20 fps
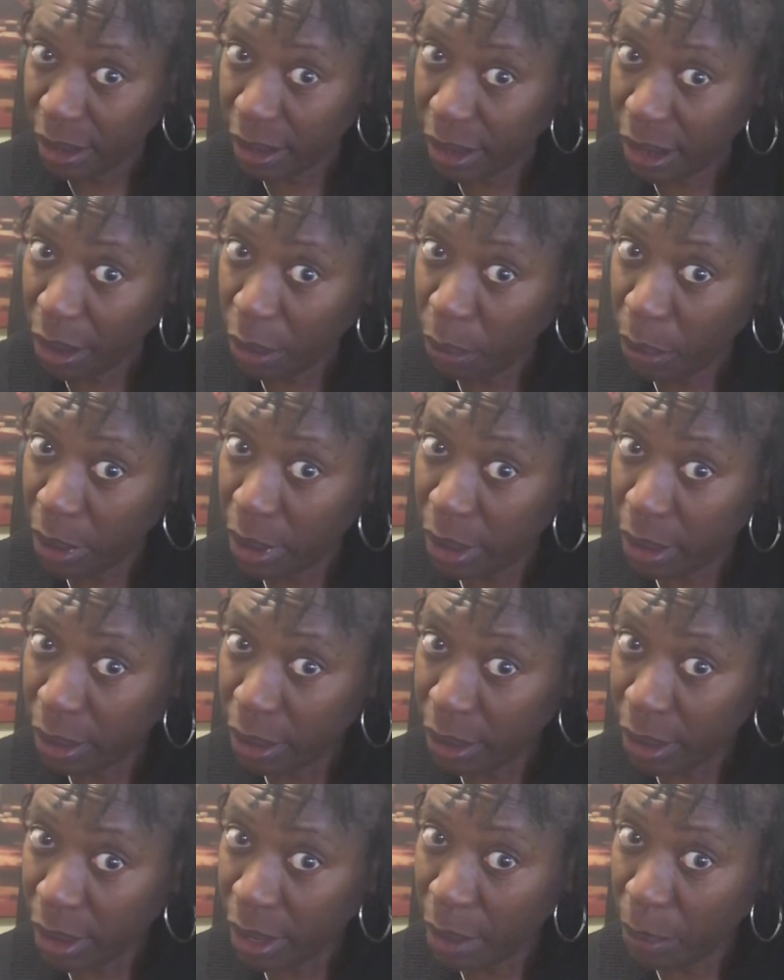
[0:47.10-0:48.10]
I don't want to
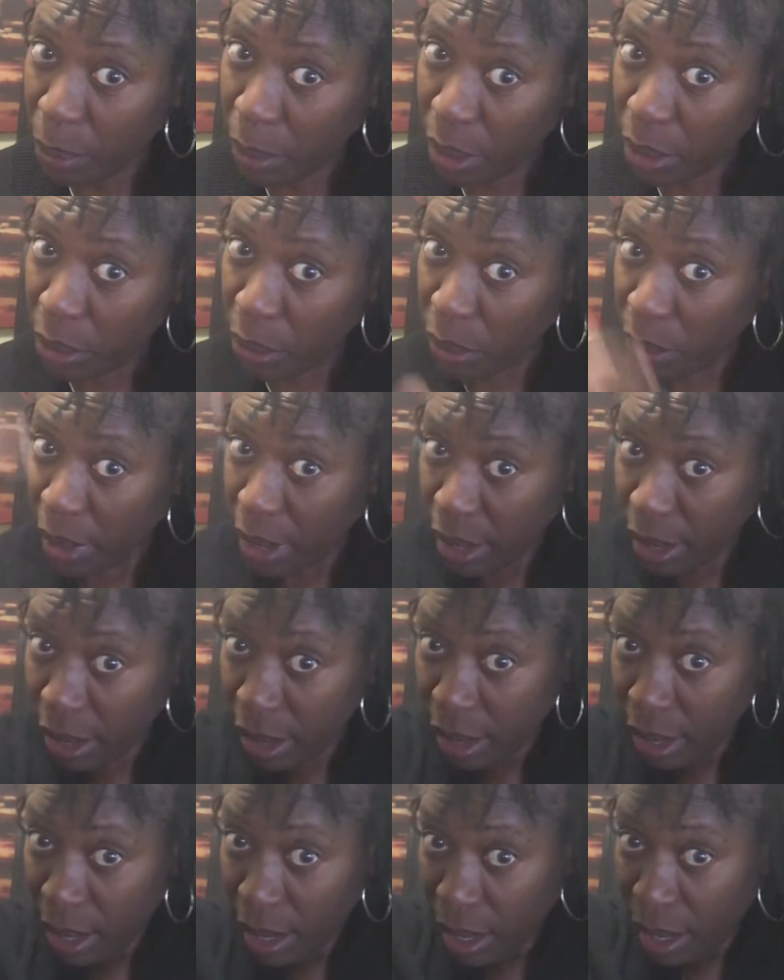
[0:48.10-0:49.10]
keep on going
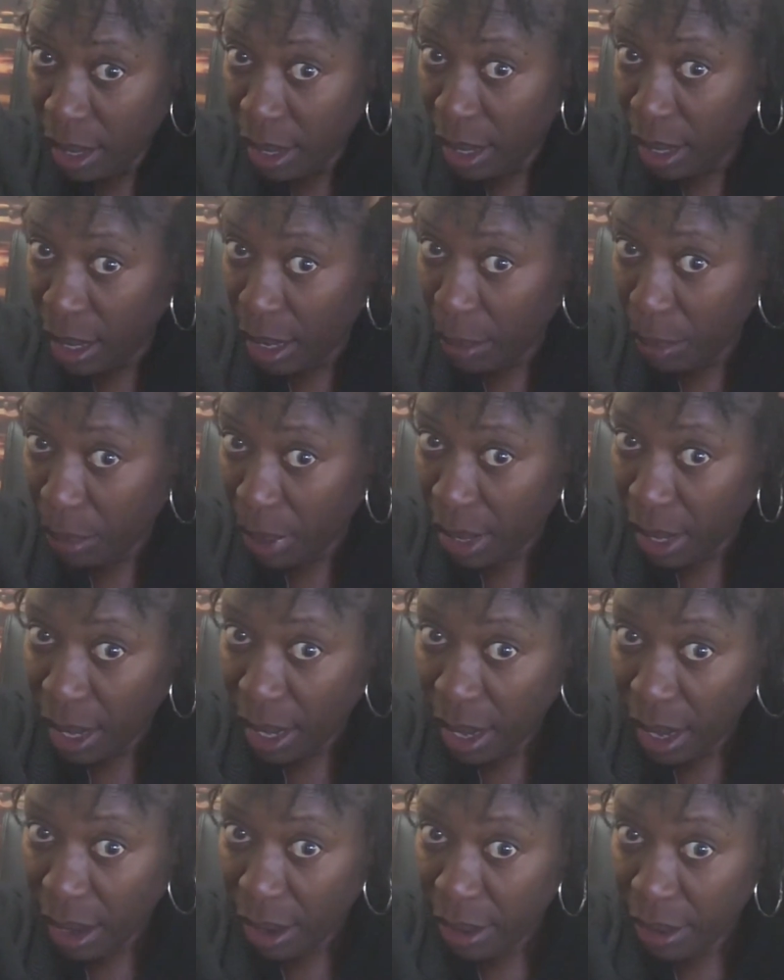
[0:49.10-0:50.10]
in my
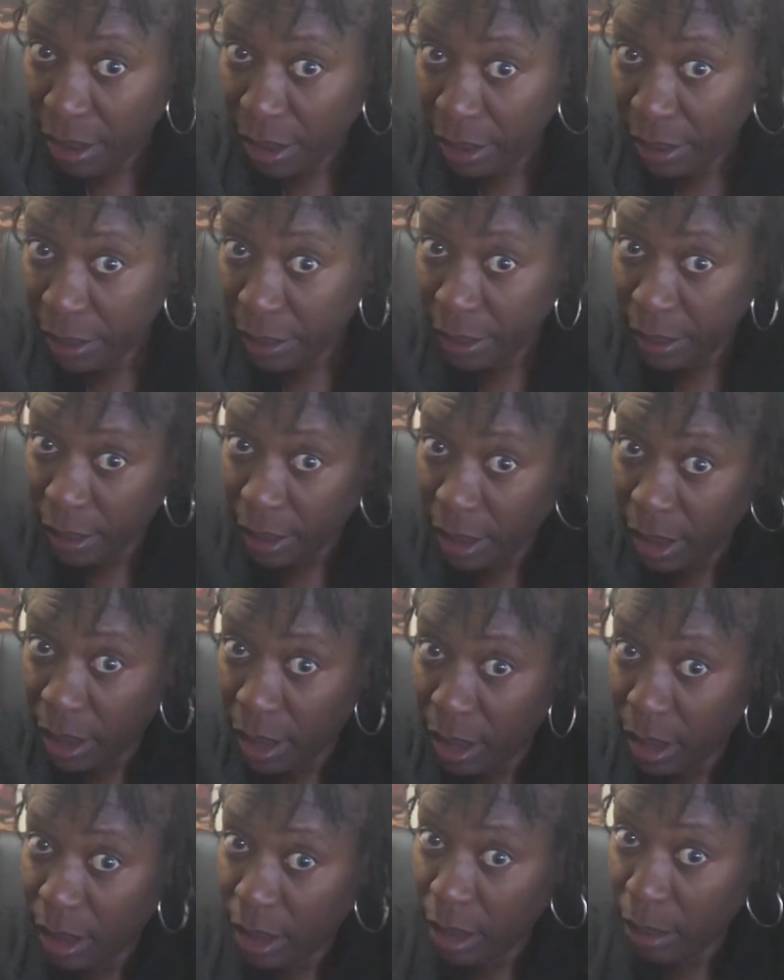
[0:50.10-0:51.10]
hair,
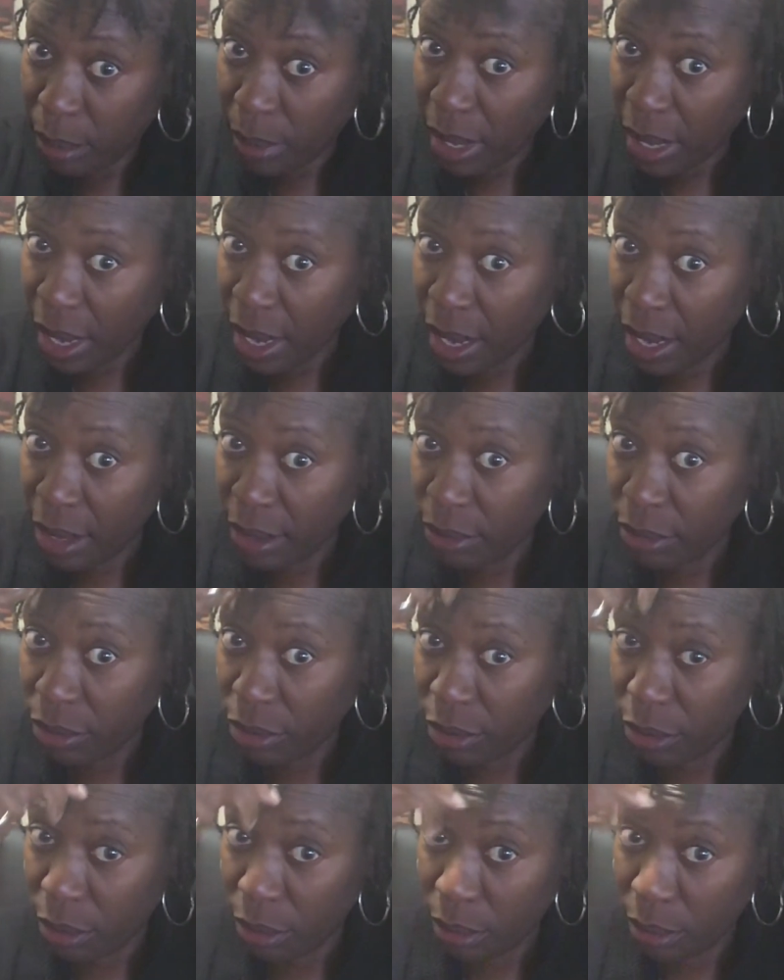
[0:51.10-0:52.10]
in my head
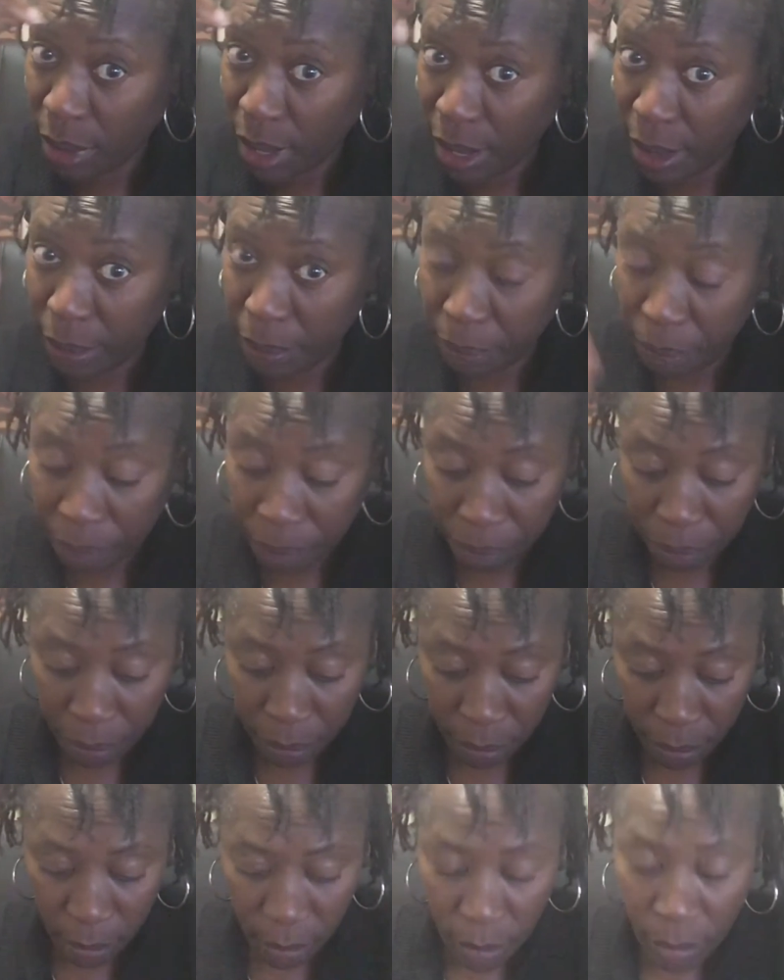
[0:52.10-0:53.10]
to,
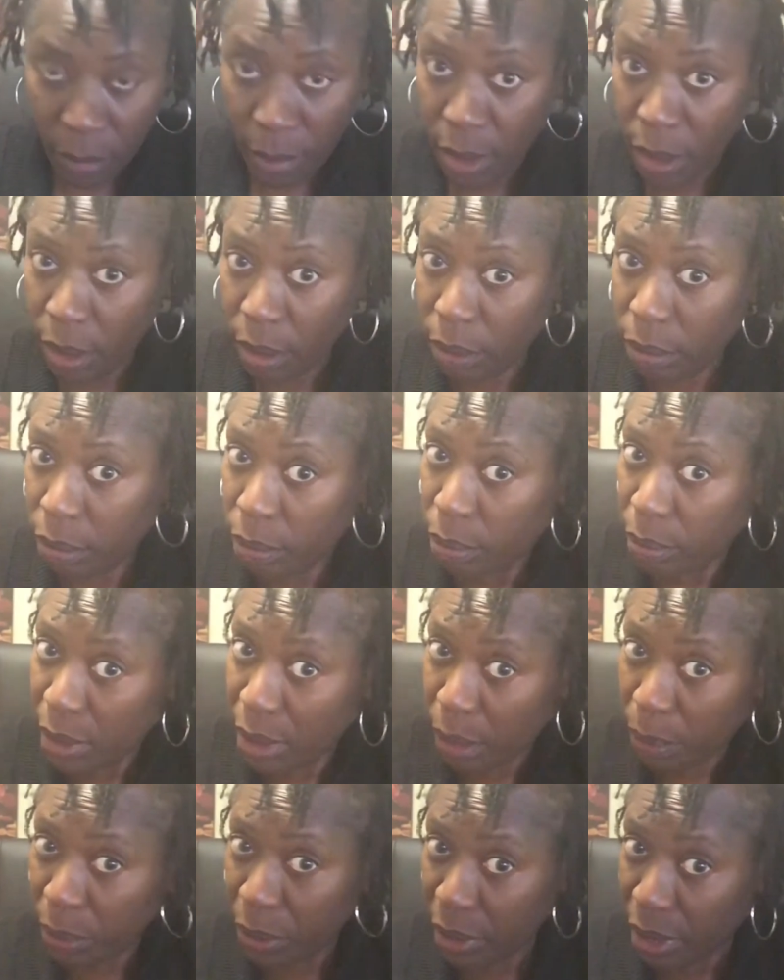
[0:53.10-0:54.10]
you know,
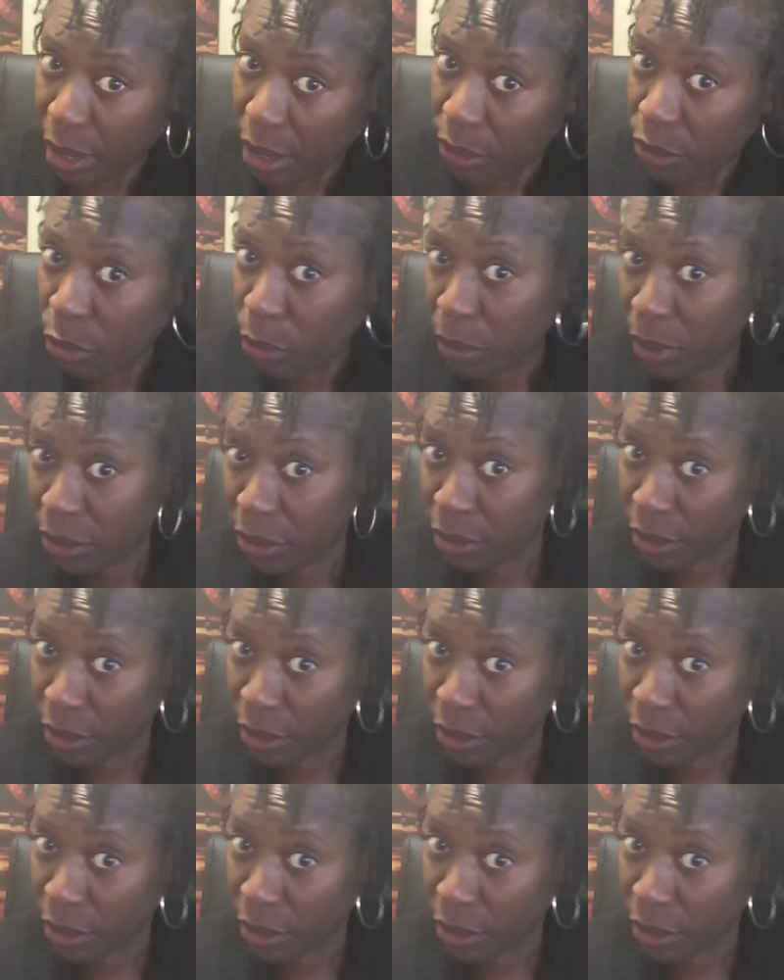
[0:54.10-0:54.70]
manipulate it too much.